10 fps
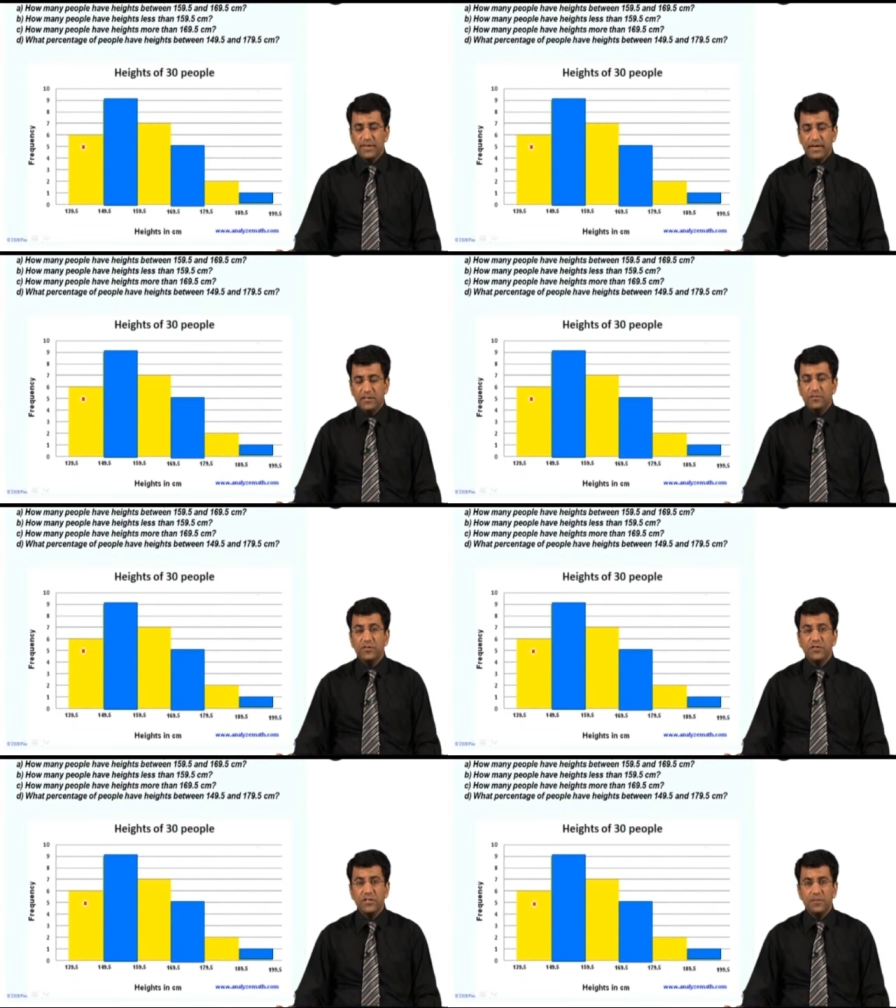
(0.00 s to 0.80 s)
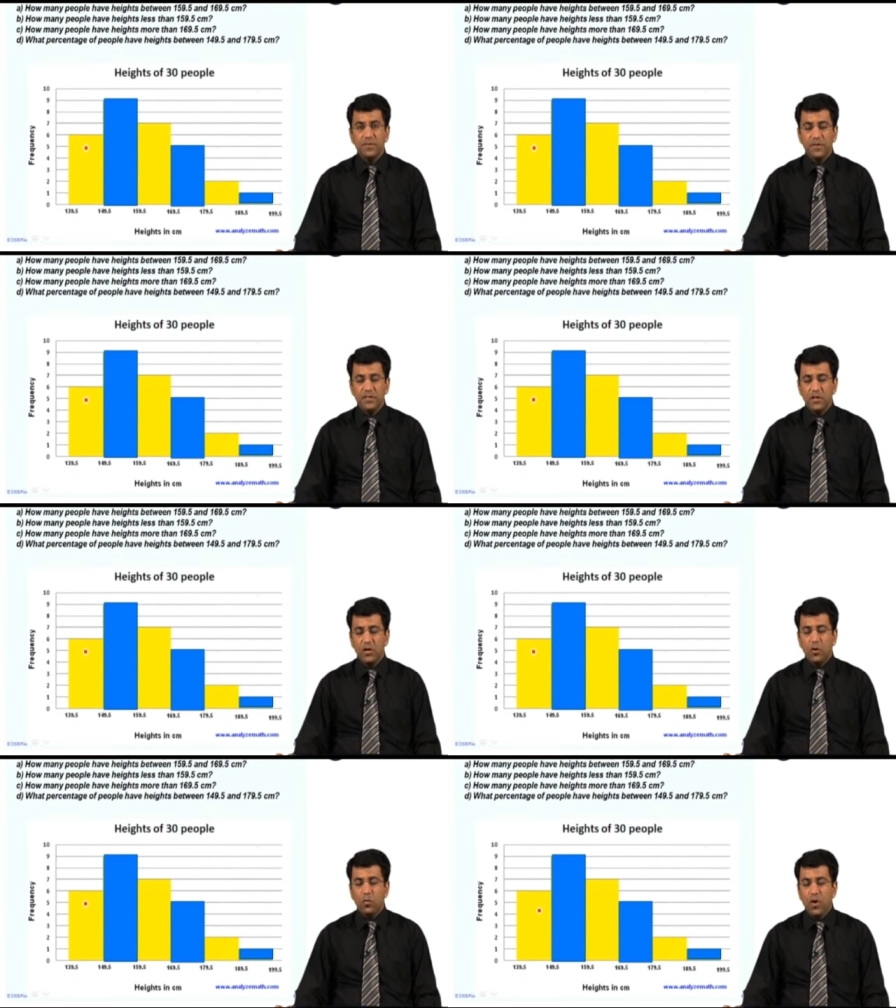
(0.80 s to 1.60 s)
that is 15 peoples
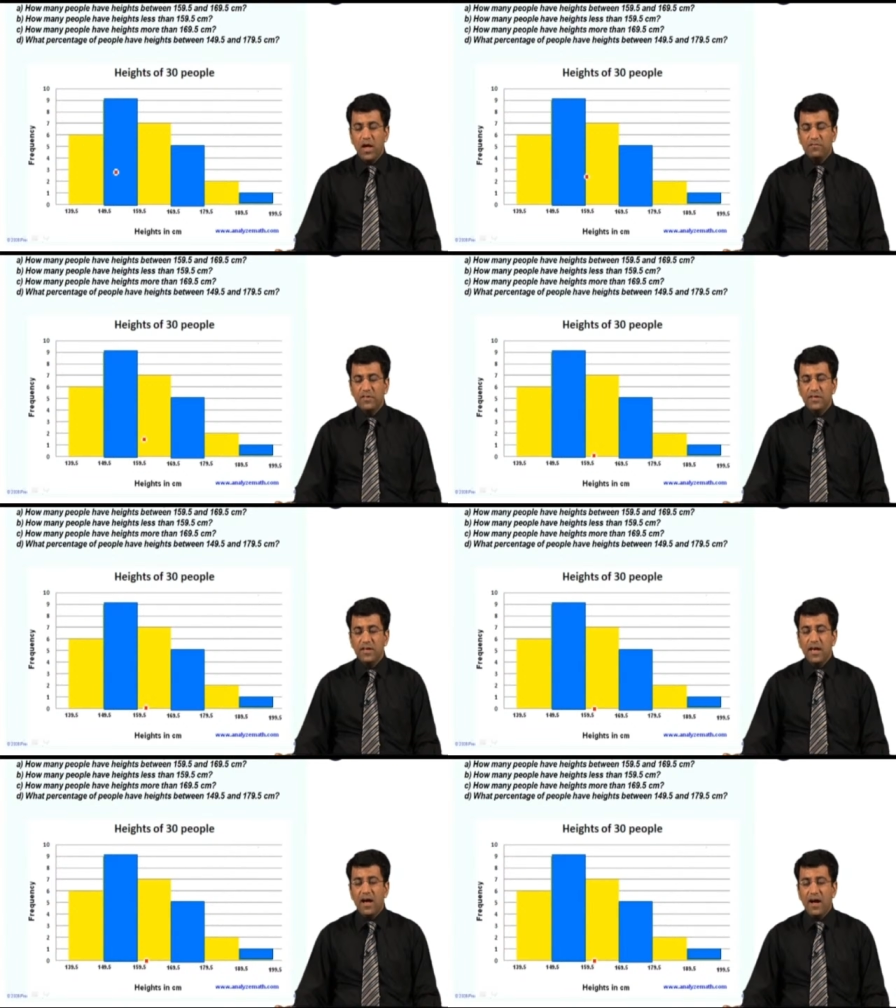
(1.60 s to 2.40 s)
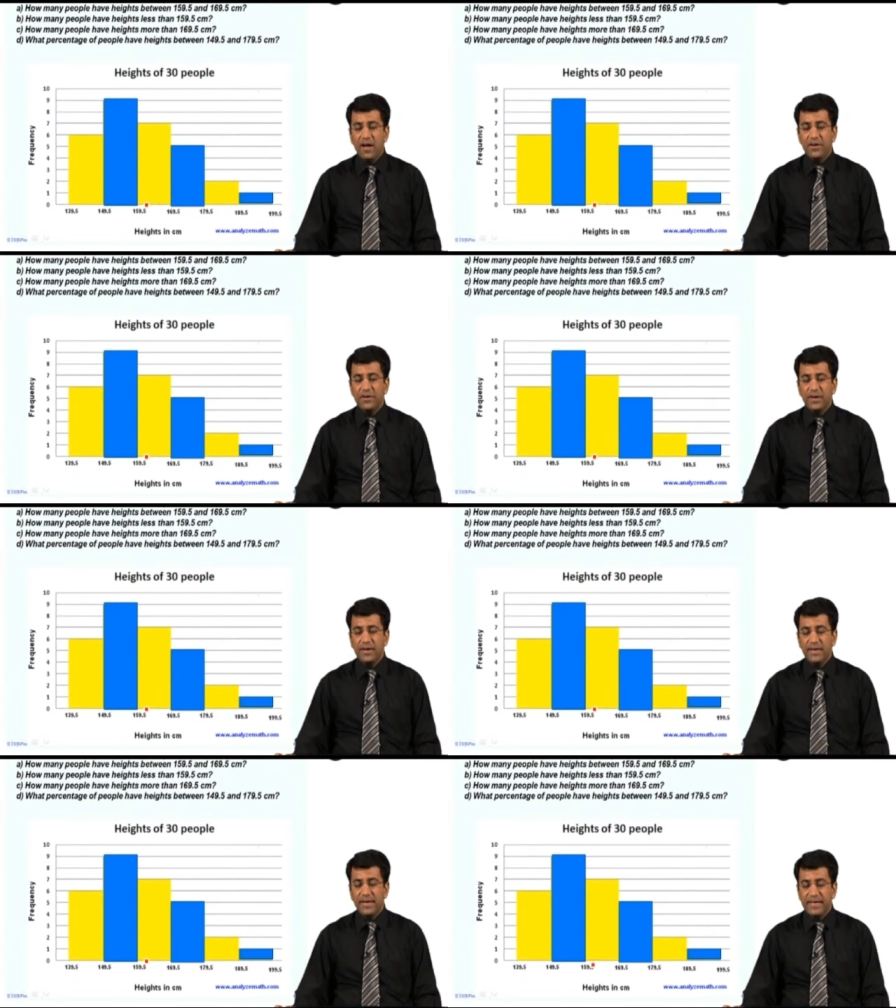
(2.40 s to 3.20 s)
who have the height
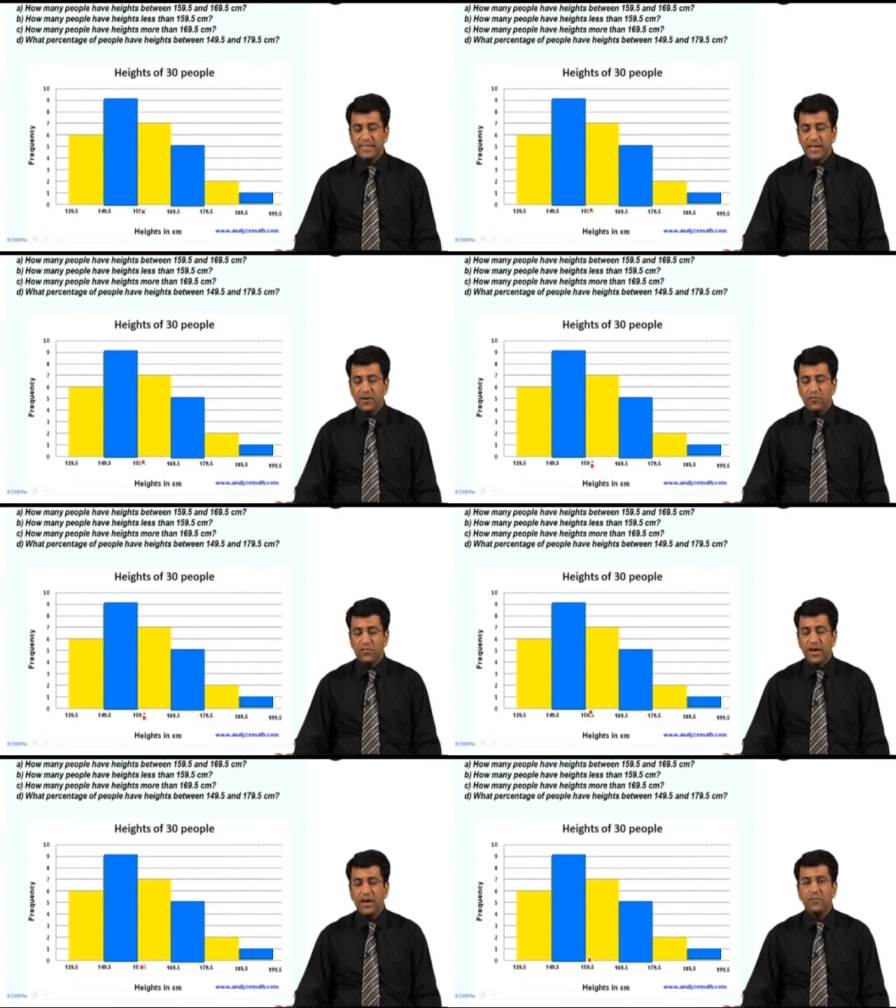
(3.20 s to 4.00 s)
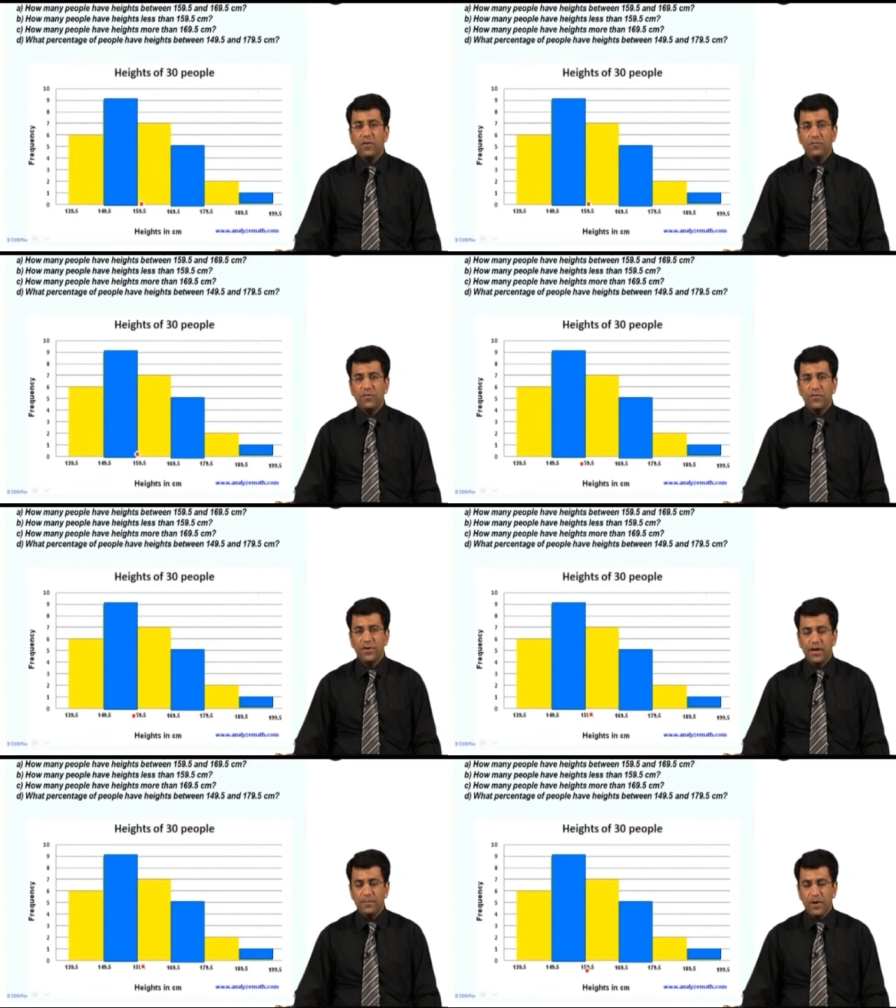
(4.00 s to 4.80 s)
less than of that
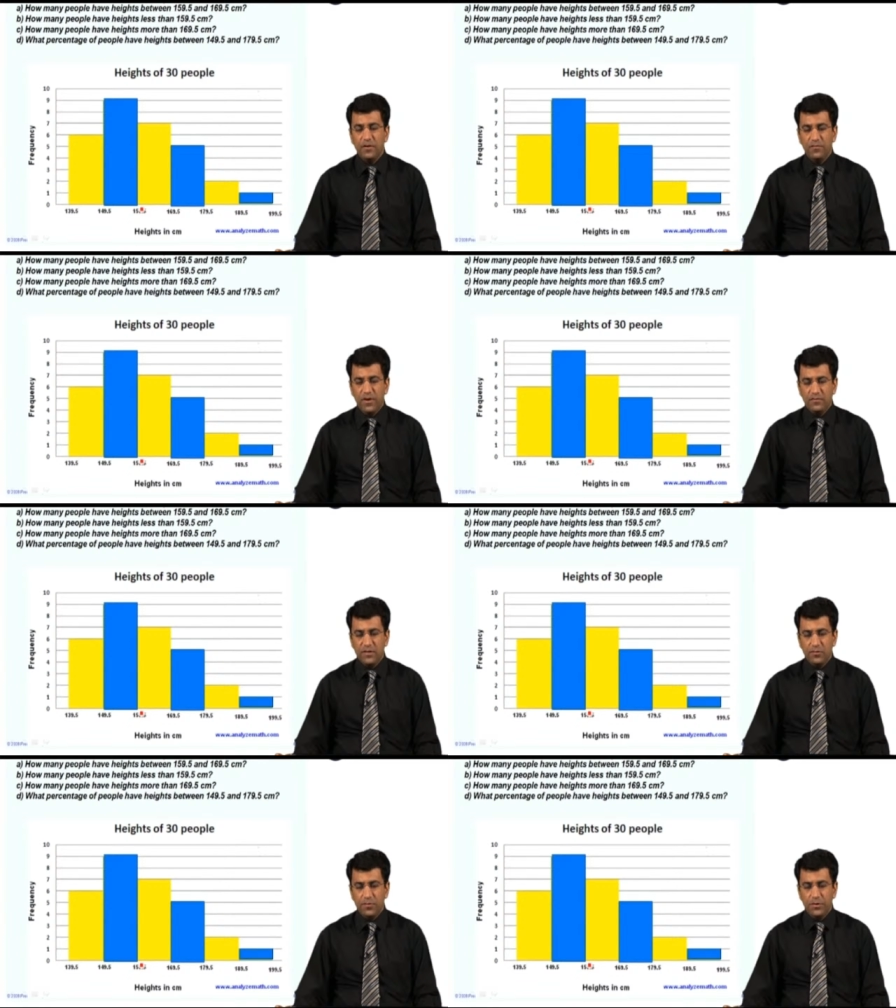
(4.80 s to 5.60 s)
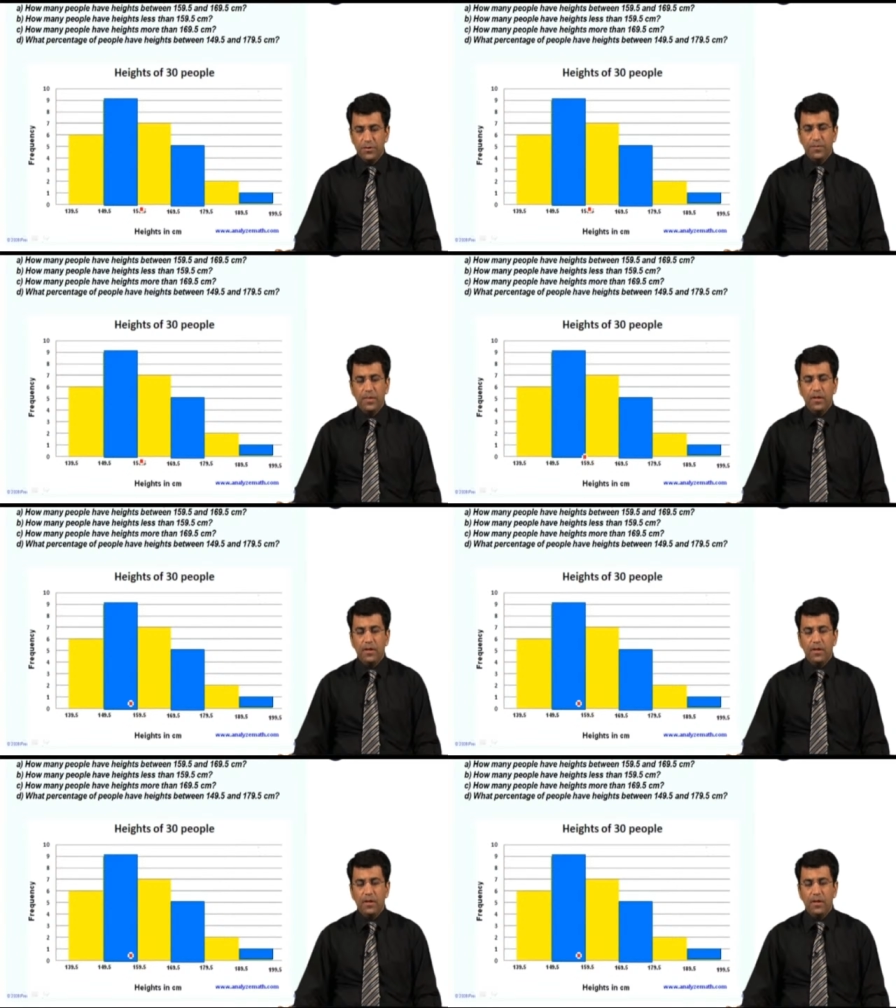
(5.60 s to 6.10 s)
159.5 centimeter.